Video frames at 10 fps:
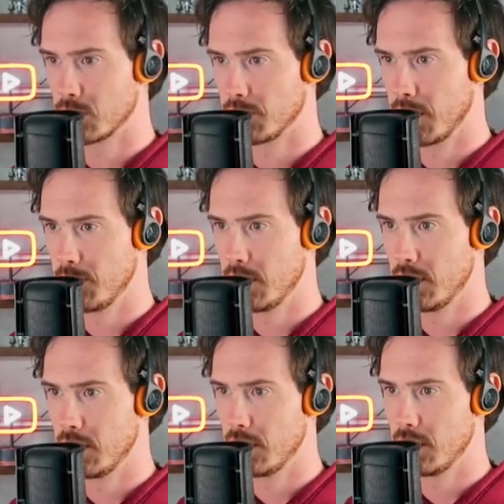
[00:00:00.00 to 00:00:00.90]
So
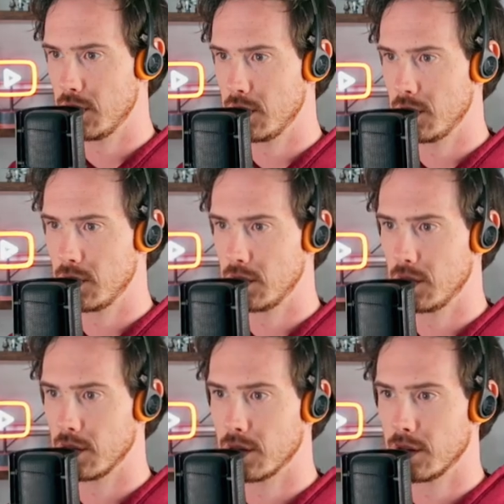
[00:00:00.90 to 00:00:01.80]

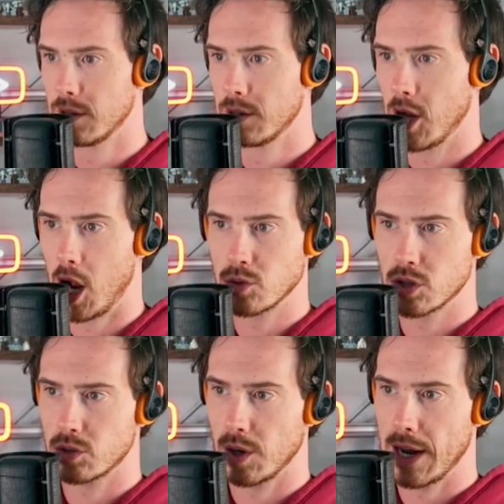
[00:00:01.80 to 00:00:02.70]
maybe I'm
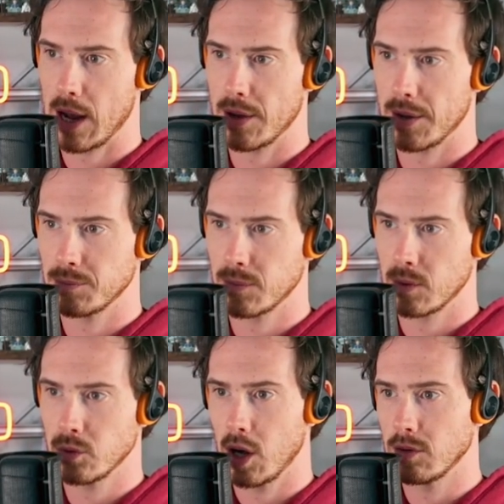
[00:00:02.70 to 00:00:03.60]
just throwing it out here.
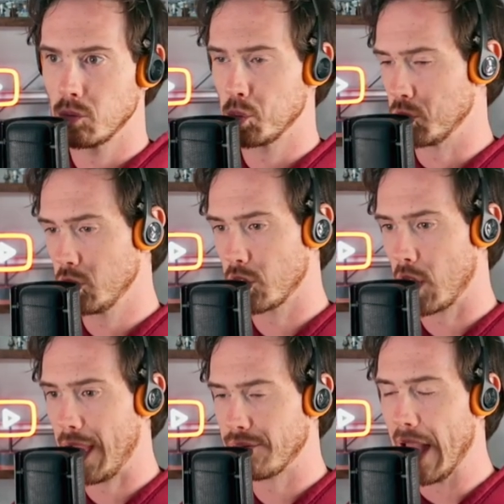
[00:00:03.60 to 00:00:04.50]

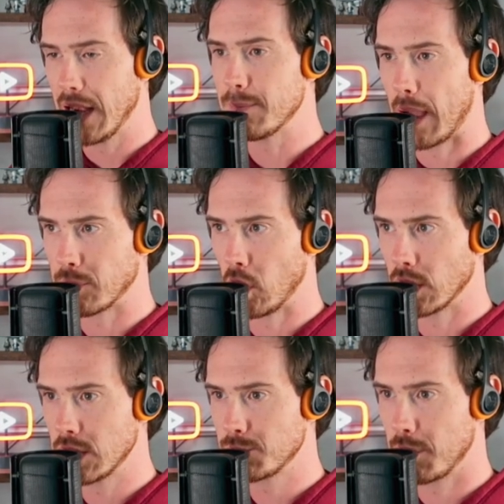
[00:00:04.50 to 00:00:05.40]
Not that I have any map
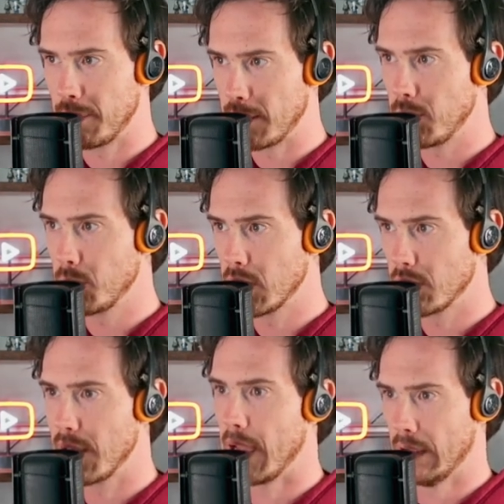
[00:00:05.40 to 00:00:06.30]
knowledge, but maybe we
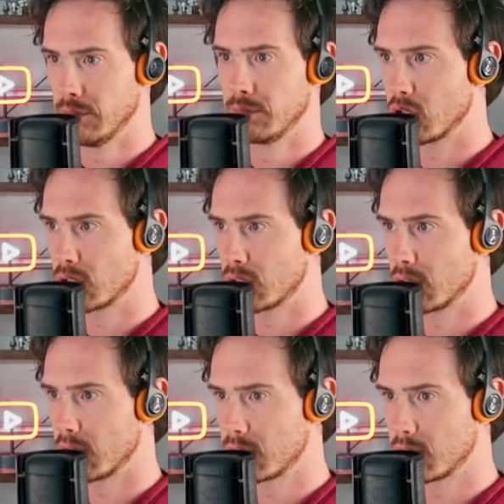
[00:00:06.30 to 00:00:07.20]
go there and just
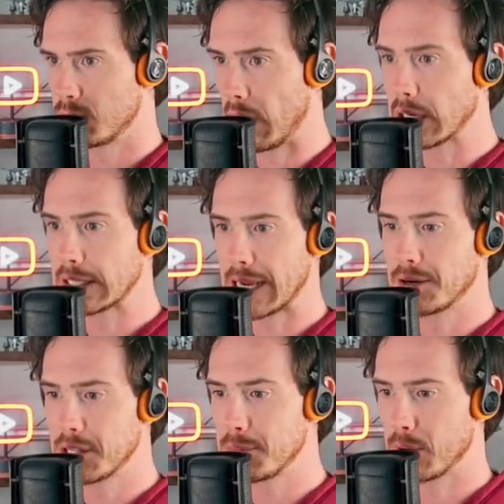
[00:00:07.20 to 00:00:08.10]
bunker
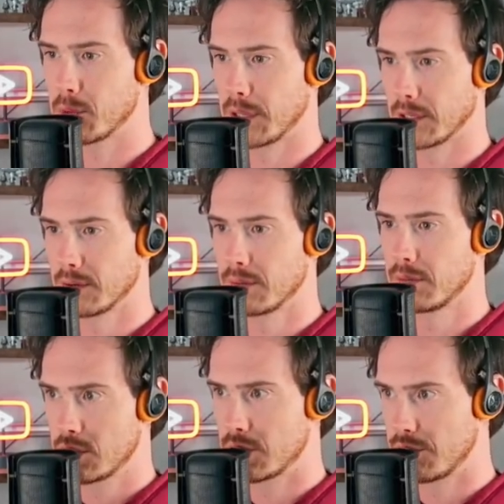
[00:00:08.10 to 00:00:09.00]
down in the building.
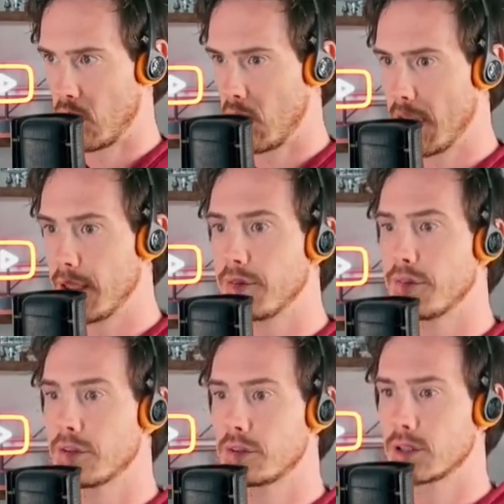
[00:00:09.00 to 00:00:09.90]

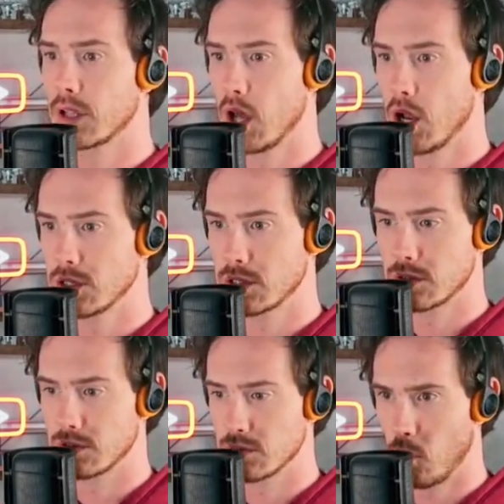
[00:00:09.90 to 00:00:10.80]
Survive to the
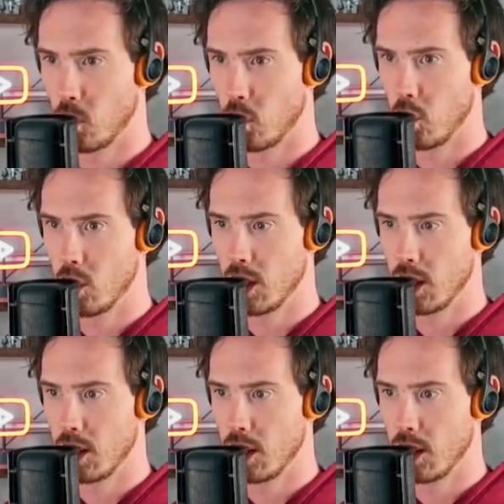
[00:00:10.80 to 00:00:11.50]
last four.